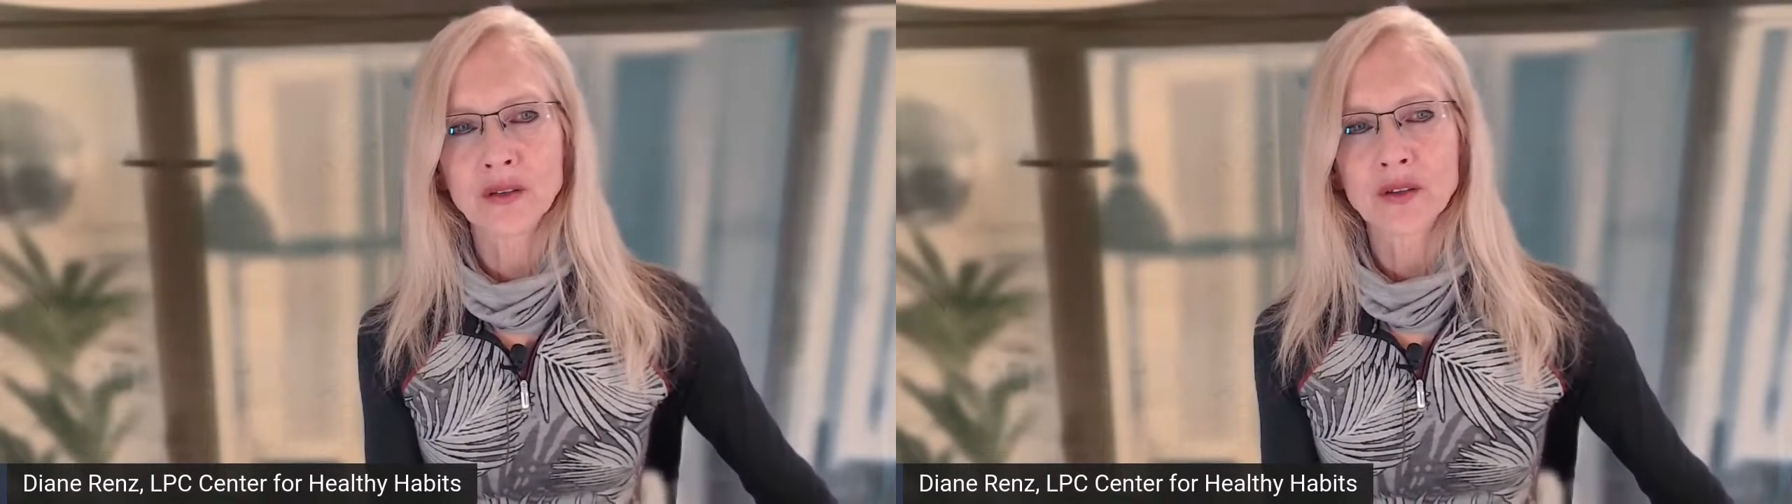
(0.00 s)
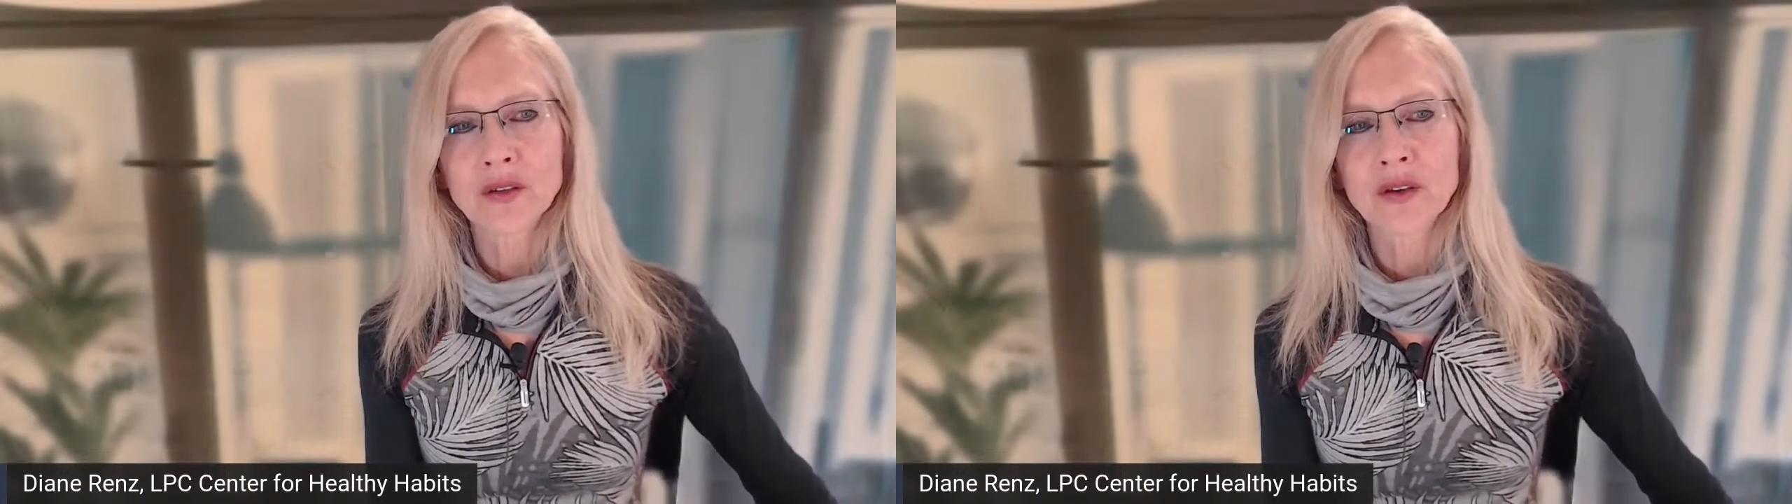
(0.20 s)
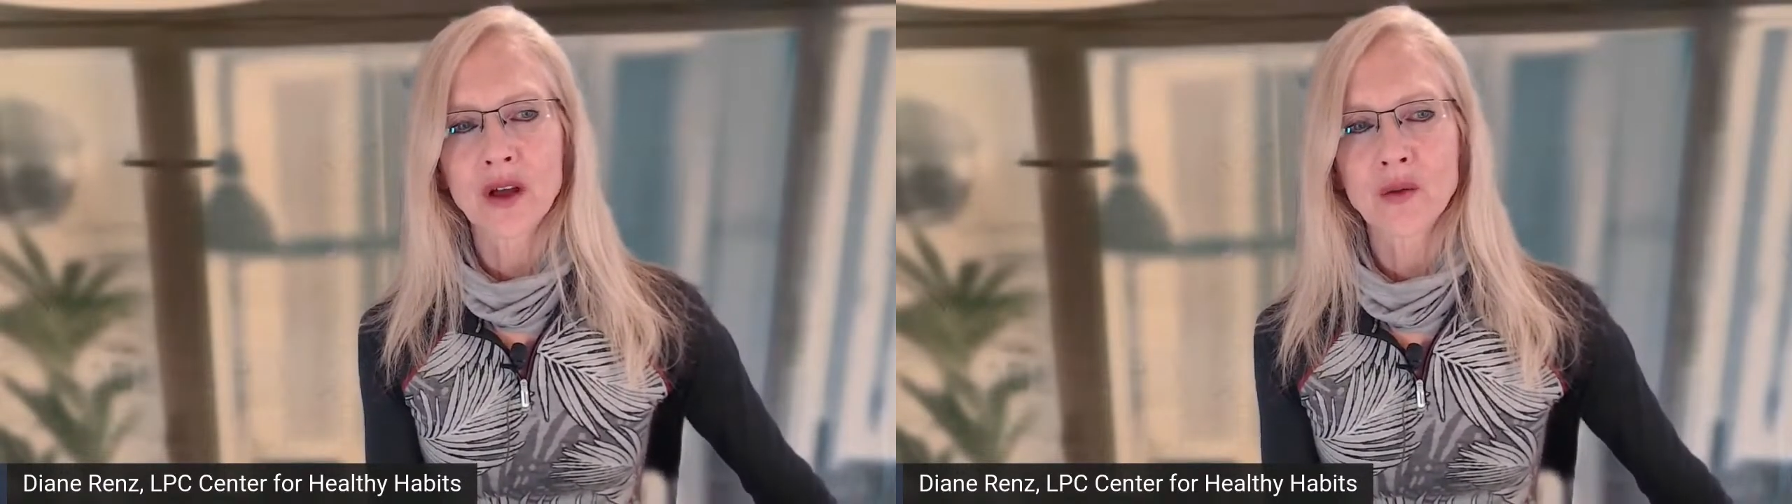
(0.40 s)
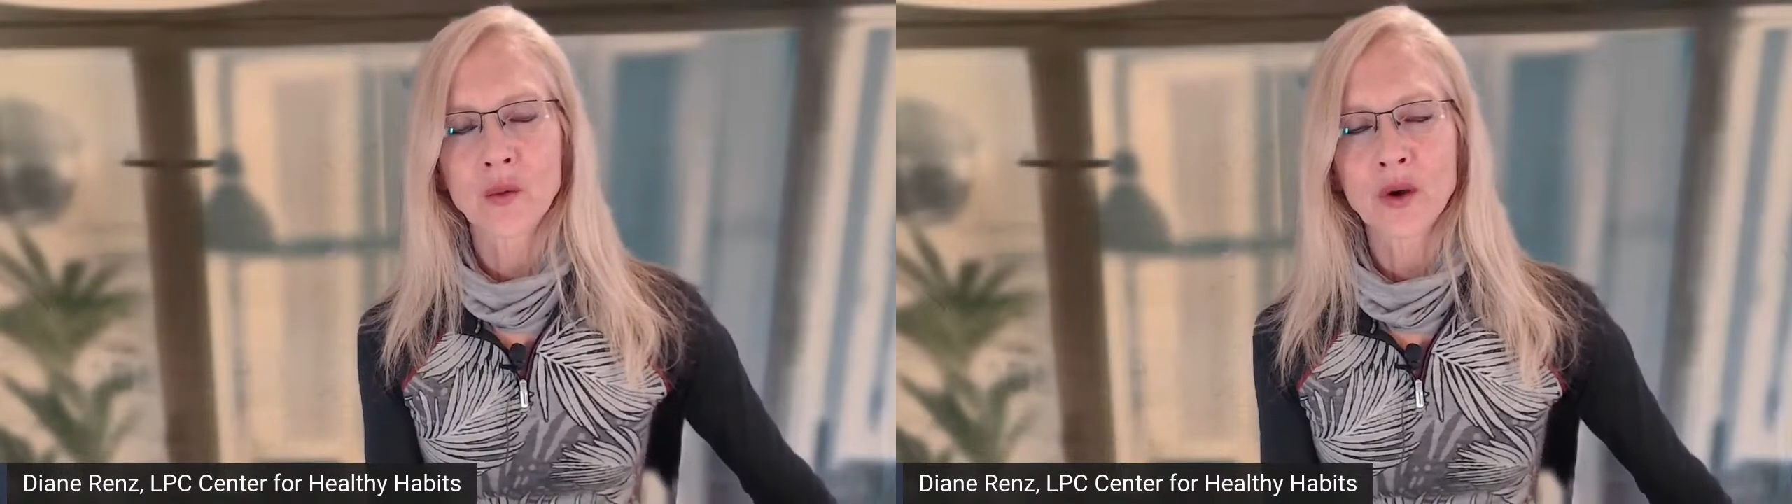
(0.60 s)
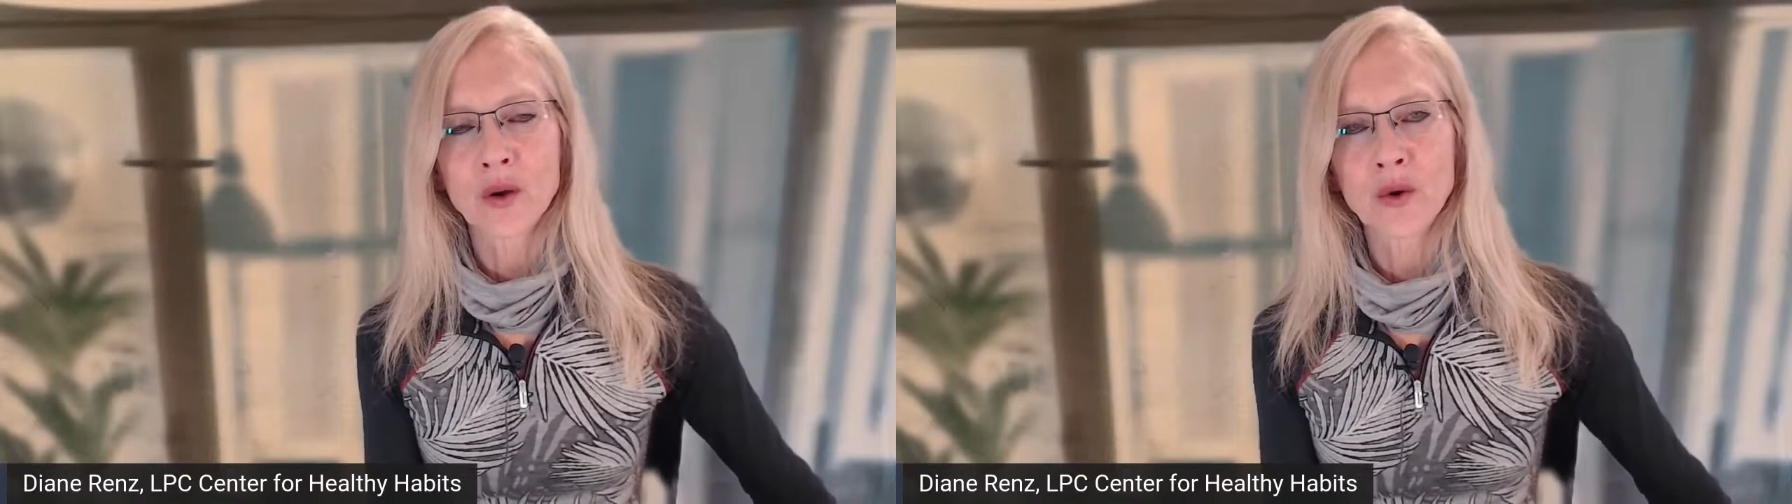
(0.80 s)
It's not
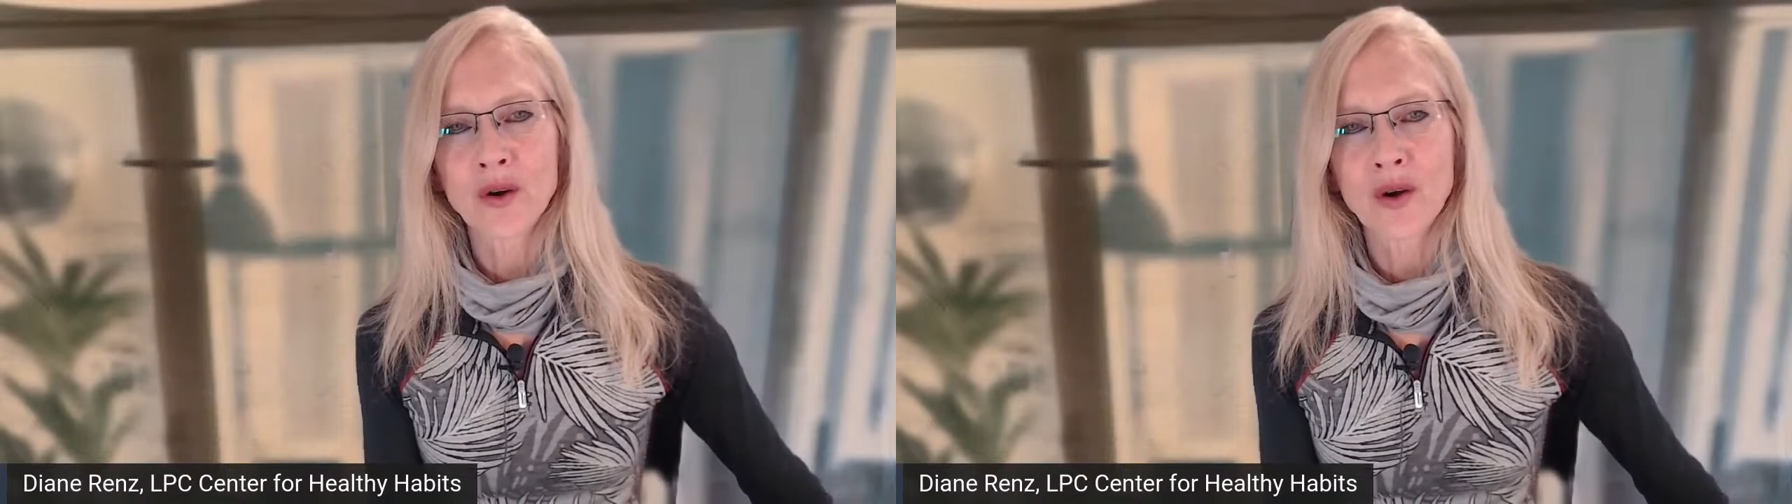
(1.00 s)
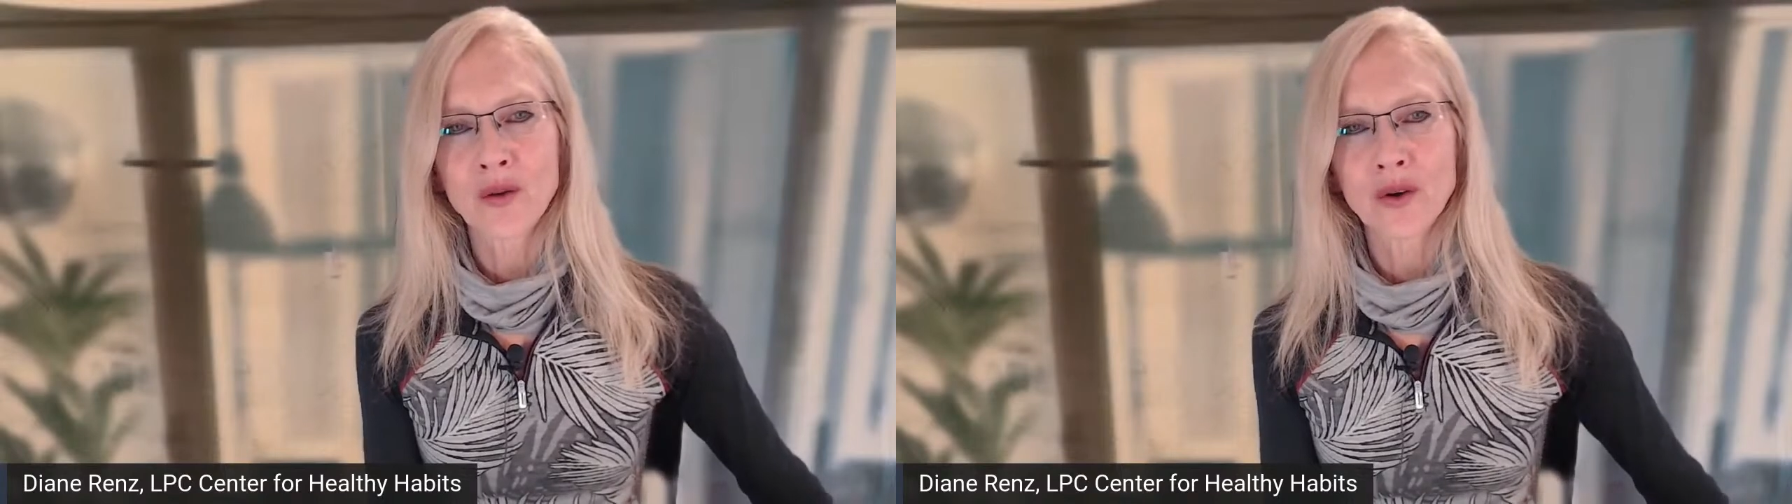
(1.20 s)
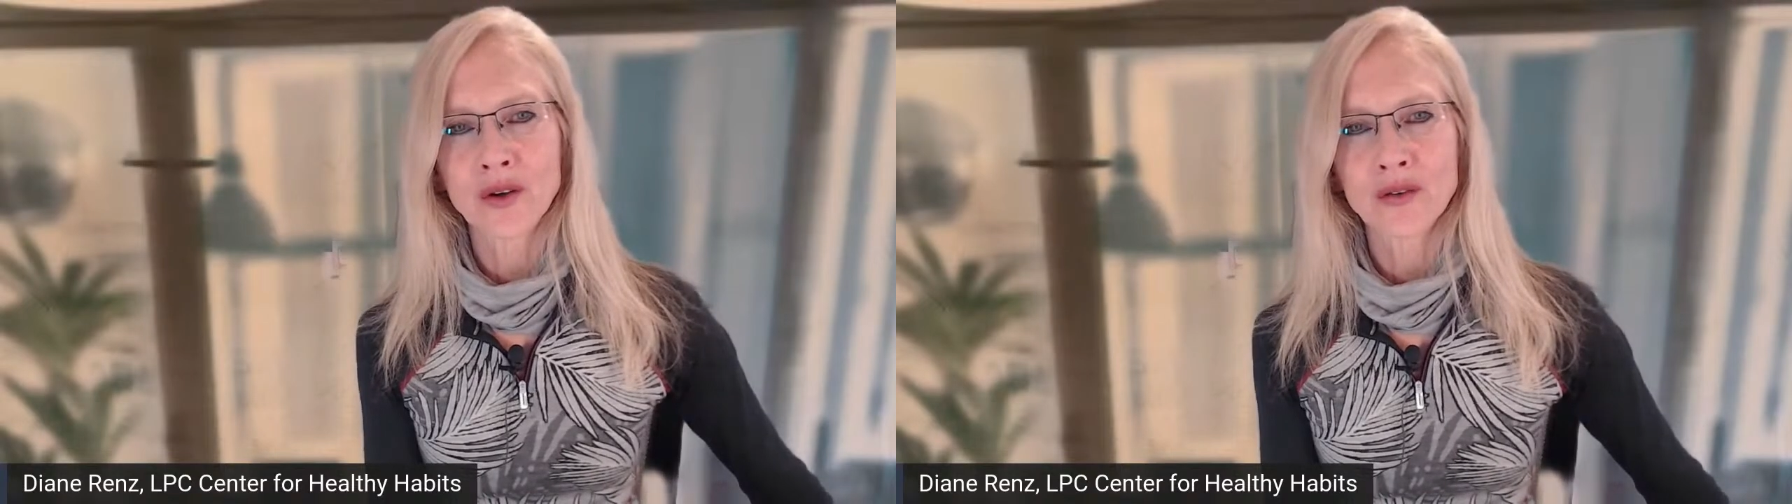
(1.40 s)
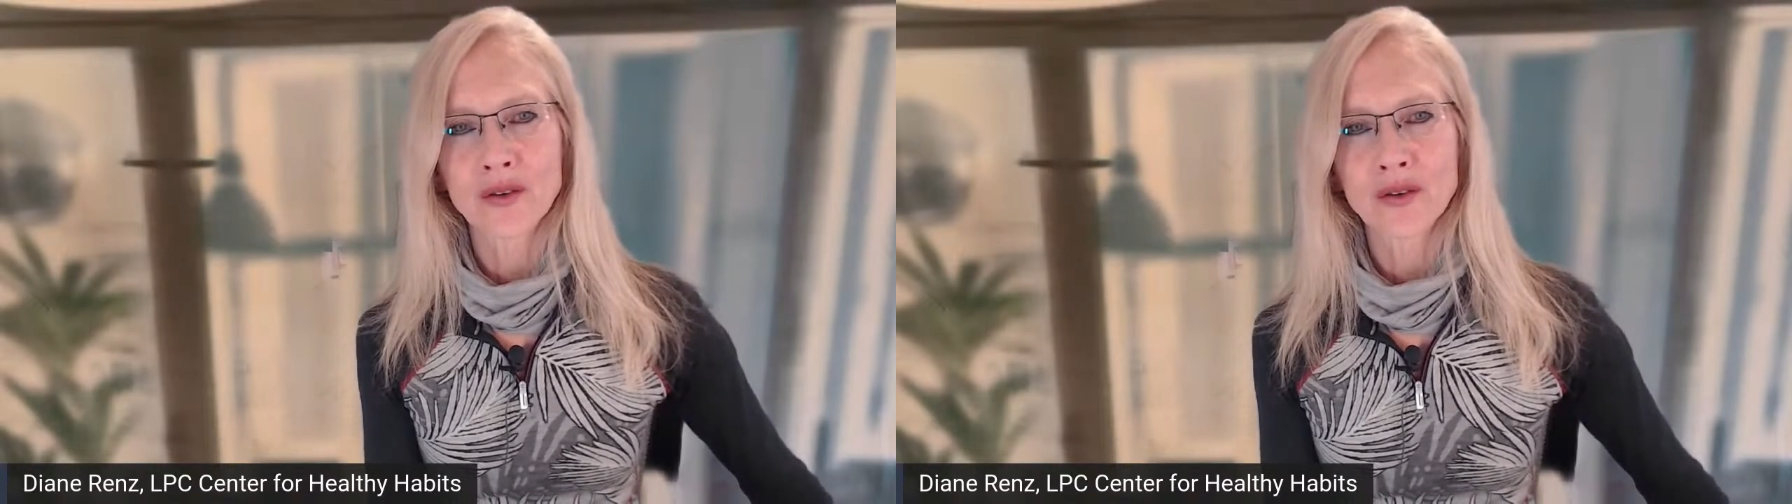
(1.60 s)
where we're going,